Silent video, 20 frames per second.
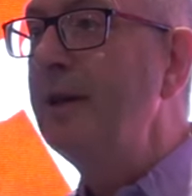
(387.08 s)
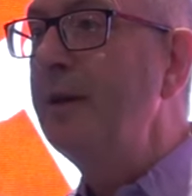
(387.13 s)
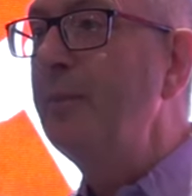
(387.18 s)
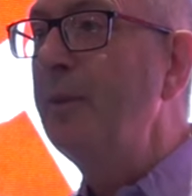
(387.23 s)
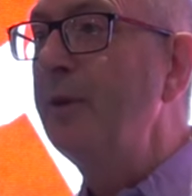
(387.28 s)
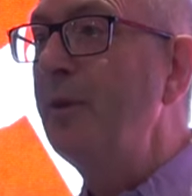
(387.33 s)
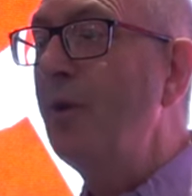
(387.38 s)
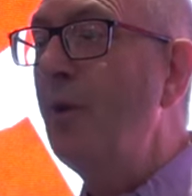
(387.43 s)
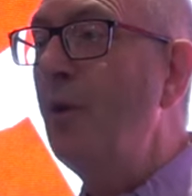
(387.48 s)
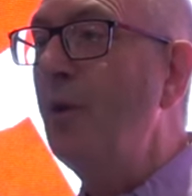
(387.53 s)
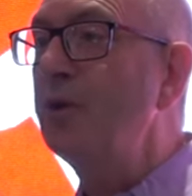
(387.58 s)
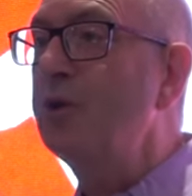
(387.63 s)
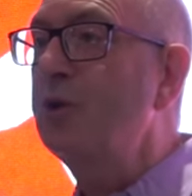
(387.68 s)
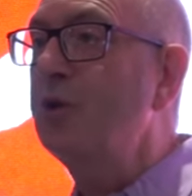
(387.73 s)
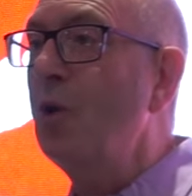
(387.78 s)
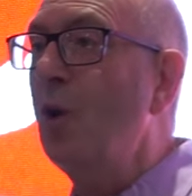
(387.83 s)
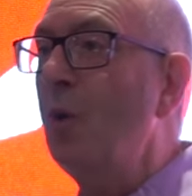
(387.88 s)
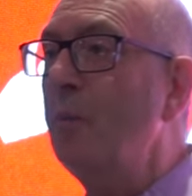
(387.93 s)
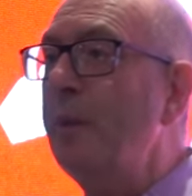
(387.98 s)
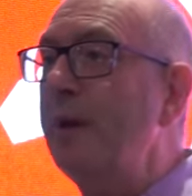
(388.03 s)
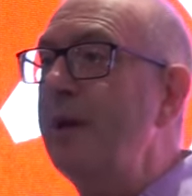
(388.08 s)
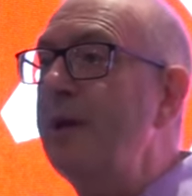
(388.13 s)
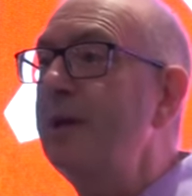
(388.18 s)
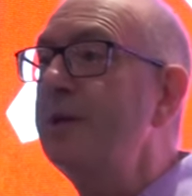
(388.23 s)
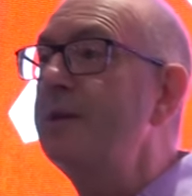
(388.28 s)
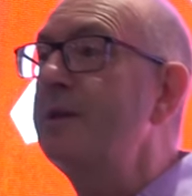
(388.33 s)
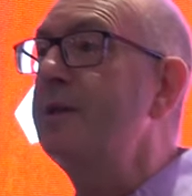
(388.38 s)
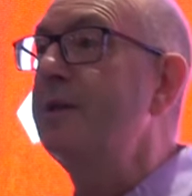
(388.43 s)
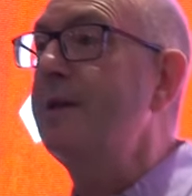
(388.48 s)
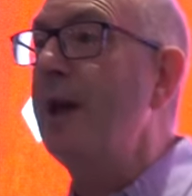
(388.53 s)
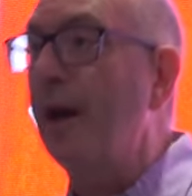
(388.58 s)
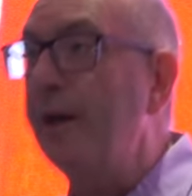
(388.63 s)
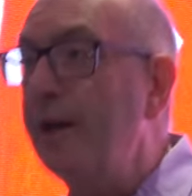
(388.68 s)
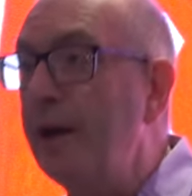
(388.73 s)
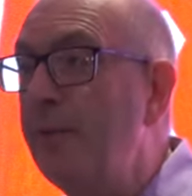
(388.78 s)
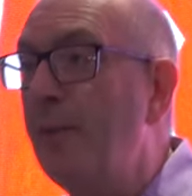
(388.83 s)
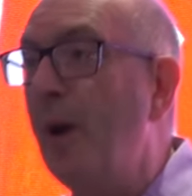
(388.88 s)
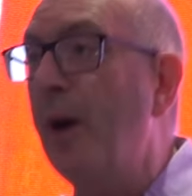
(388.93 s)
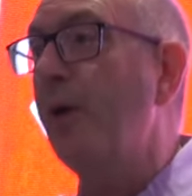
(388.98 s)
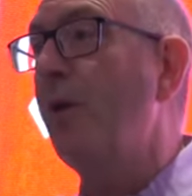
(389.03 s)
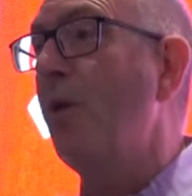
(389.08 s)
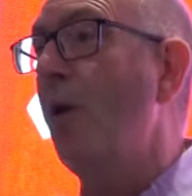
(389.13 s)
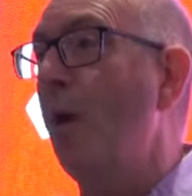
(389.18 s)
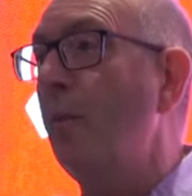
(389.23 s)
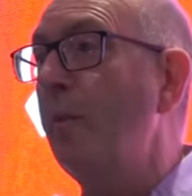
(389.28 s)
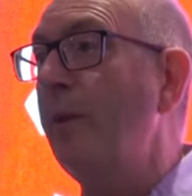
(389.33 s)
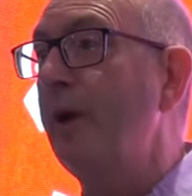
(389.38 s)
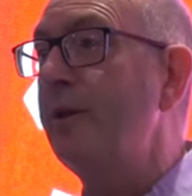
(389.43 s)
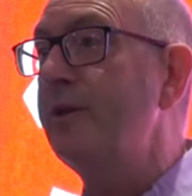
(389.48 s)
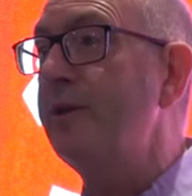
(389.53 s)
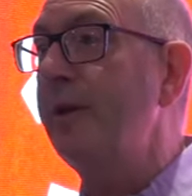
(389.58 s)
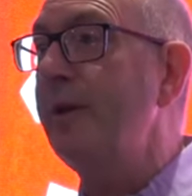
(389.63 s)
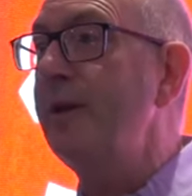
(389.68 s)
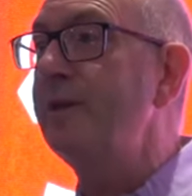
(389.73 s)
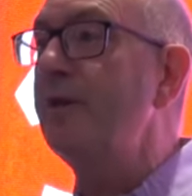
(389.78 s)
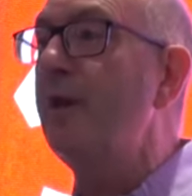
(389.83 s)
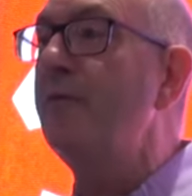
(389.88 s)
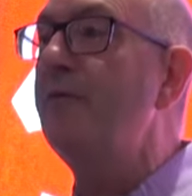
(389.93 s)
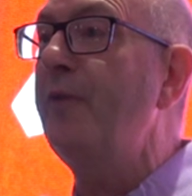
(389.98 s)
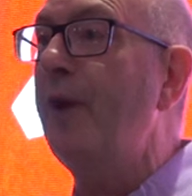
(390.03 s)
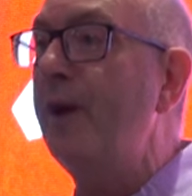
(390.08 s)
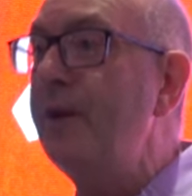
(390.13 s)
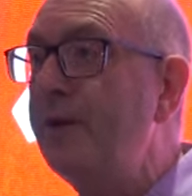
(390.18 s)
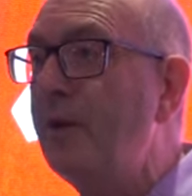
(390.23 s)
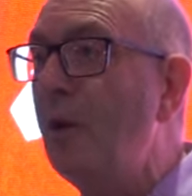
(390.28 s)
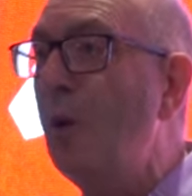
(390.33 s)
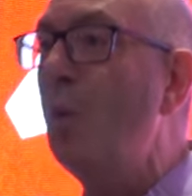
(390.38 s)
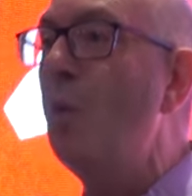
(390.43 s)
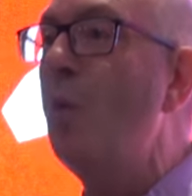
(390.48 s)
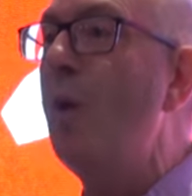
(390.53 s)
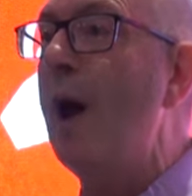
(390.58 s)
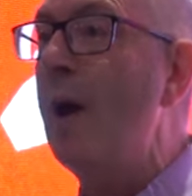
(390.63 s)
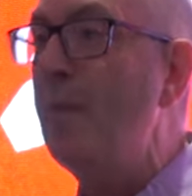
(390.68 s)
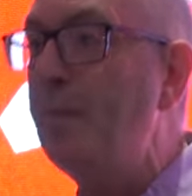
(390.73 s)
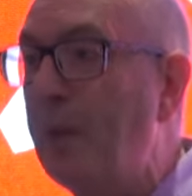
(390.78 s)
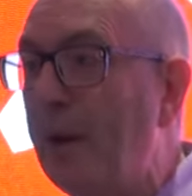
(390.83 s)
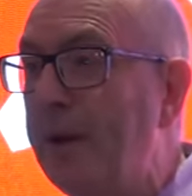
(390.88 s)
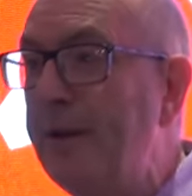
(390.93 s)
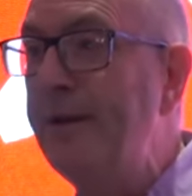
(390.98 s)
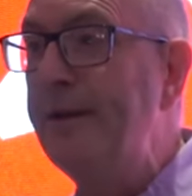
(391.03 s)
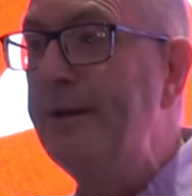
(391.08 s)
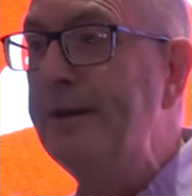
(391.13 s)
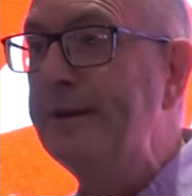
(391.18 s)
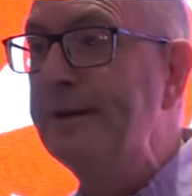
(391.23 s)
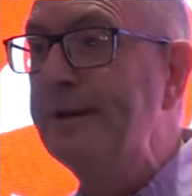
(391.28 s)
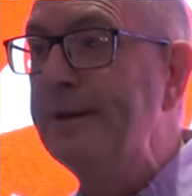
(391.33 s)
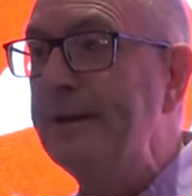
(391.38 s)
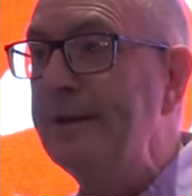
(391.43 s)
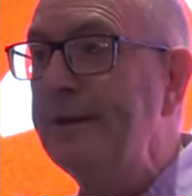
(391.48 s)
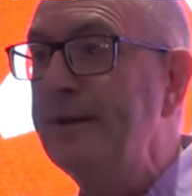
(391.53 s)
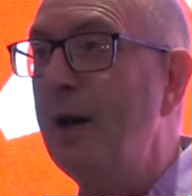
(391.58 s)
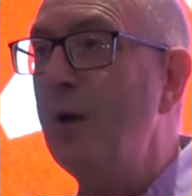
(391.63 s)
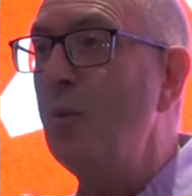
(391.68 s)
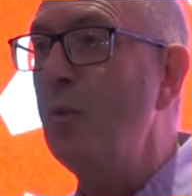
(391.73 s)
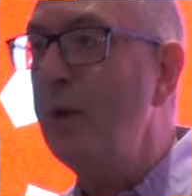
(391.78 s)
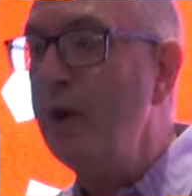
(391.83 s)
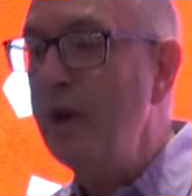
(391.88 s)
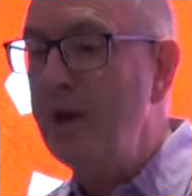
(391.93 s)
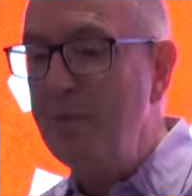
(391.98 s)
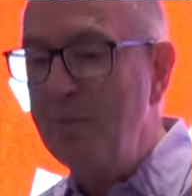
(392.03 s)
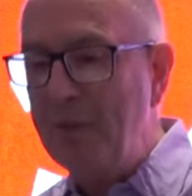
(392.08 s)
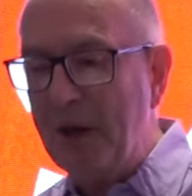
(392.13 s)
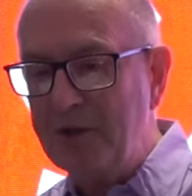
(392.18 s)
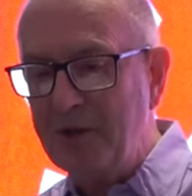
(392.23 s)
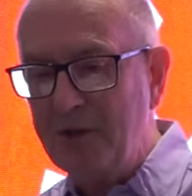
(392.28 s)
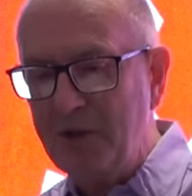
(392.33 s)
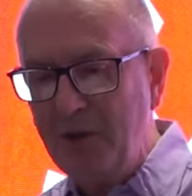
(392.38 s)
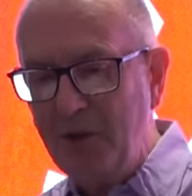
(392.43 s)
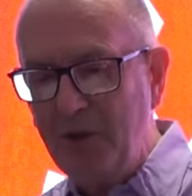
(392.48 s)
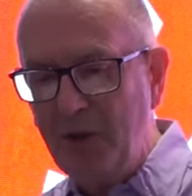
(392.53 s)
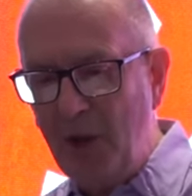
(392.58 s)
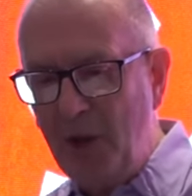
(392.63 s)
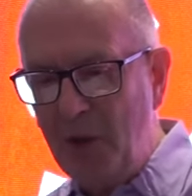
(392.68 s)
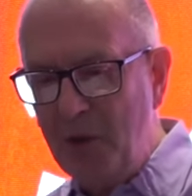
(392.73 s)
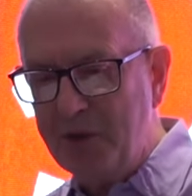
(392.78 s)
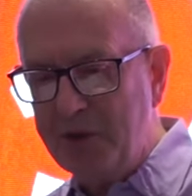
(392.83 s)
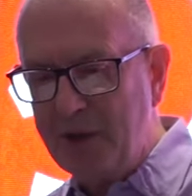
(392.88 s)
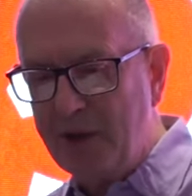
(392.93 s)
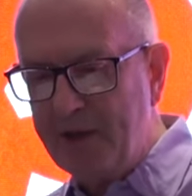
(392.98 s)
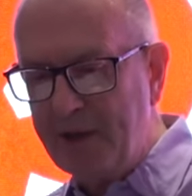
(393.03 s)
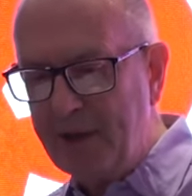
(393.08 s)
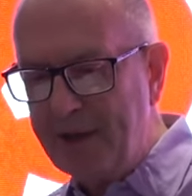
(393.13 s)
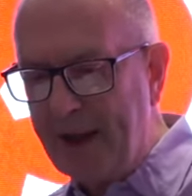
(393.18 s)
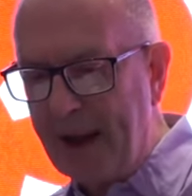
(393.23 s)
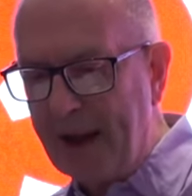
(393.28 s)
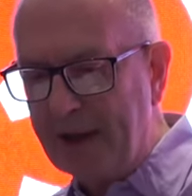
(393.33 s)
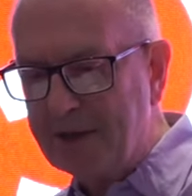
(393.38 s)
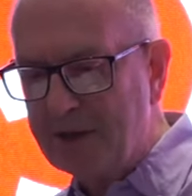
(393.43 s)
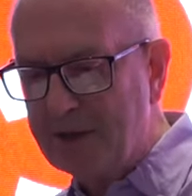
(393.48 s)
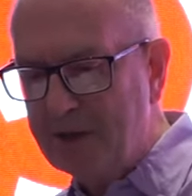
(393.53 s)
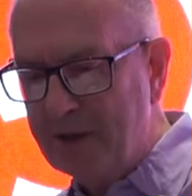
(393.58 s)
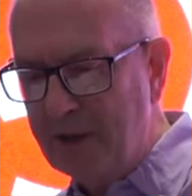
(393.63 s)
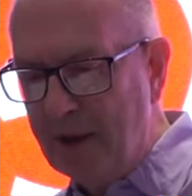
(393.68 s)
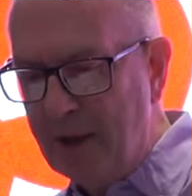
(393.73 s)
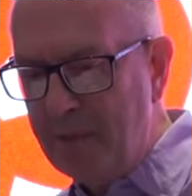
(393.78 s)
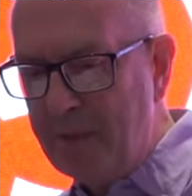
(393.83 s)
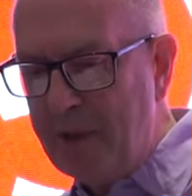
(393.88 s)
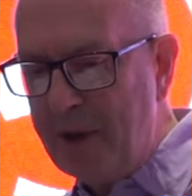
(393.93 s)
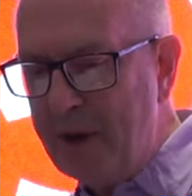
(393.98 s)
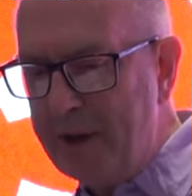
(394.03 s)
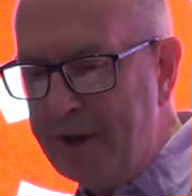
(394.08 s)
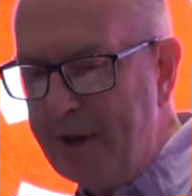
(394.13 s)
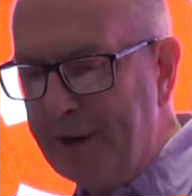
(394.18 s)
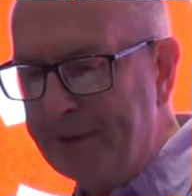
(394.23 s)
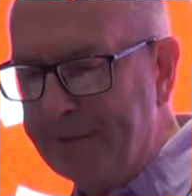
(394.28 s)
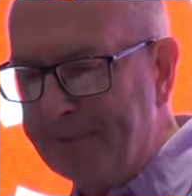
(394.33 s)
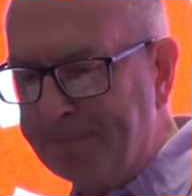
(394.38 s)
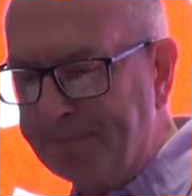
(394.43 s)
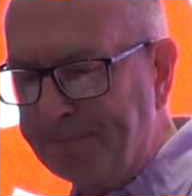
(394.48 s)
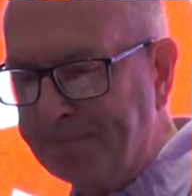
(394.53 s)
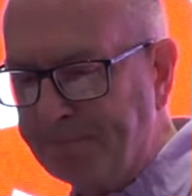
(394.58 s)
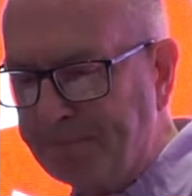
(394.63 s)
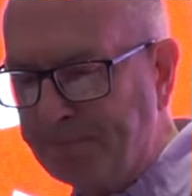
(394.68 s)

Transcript: but also be studied by comrades. It is a vital weapon that we must use in the next period.